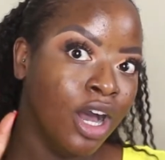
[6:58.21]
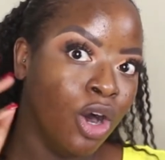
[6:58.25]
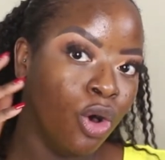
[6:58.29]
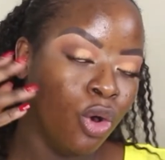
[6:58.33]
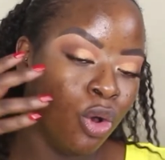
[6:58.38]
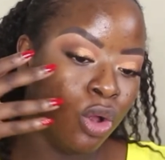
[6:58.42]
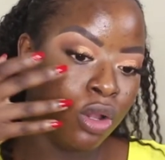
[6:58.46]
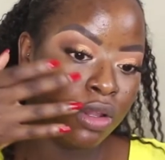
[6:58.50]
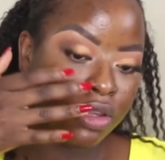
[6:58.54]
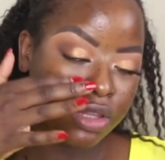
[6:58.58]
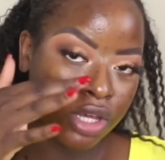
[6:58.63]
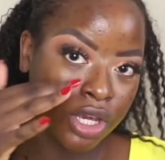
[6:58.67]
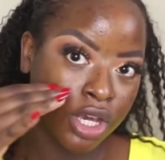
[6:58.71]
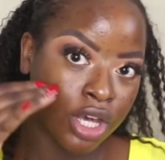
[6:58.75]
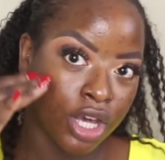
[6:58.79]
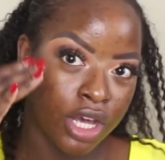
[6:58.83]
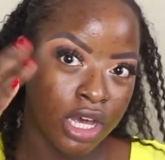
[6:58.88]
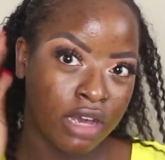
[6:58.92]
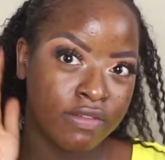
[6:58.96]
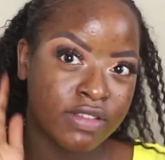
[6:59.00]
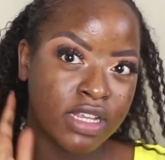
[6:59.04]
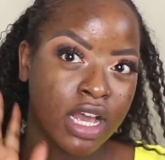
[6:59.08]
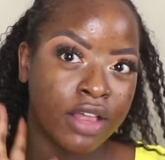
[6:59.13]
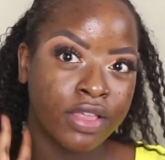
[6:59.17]
all the
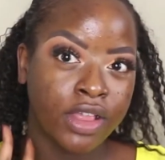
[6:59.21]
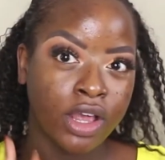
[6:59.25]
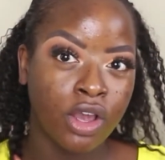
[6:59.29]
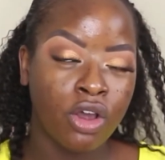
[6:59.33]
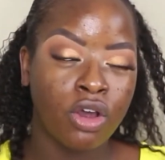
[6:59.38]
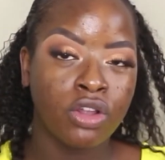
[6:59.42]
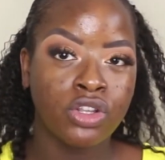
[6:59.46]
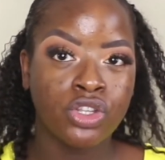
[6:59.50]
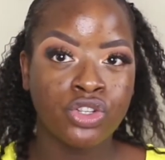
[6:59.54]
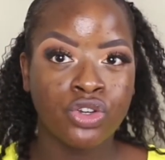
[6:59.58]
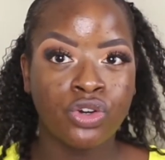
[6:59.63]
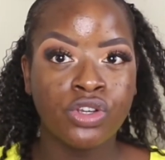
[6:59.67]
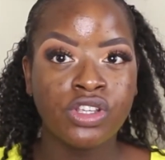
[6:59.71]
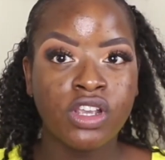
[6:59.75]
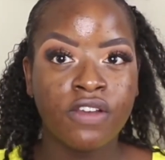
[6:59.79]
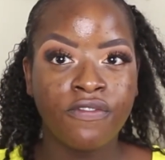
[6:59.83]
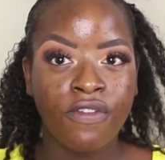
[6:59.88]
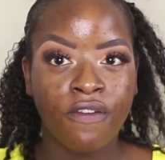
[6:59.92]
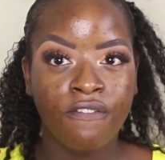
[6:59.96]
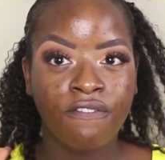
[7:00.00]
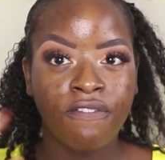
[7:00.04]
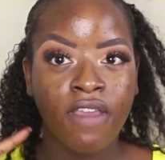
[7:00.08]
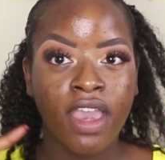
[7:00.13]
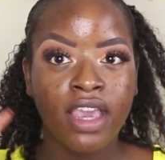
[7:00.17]
curves and the contours of
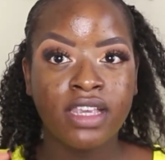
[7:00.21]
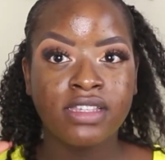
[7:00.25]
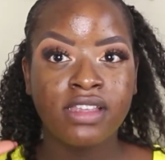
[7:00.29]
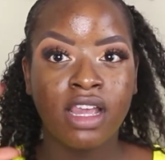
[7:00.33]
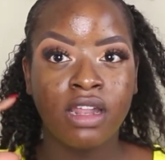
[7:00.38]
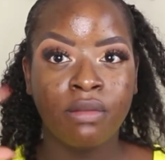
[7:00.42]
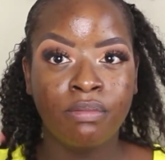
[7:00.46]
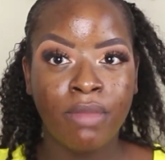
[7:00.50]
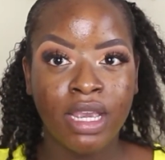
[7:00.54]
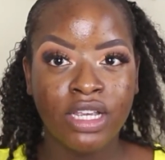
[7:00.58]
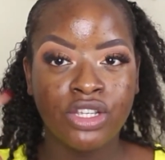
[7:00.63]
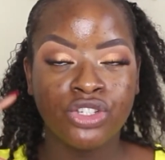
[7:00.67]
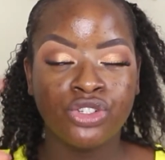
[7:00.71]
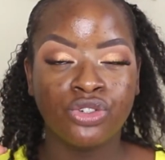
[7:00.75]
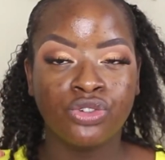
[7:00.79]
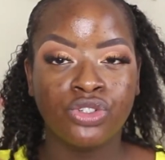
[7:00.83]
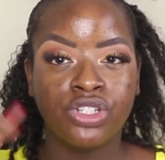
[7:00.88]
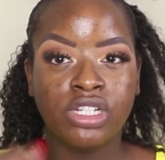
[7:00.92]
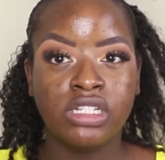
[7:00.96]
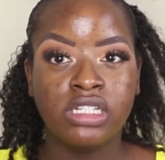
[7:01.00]
your face and make sure to